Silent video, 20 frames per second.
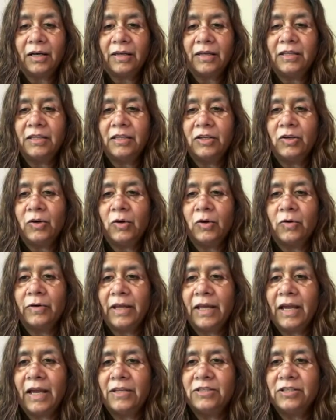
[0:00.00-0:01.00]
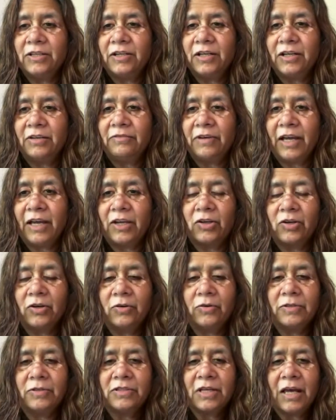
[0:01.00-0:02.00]
in the No Code AI Generative AI
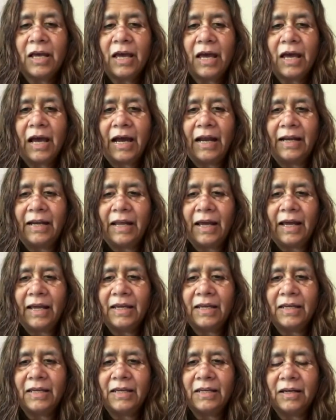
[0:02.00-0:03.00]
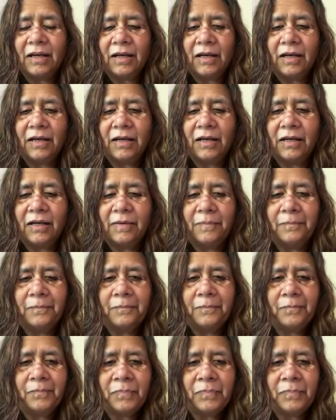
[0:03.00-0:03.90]
course, and I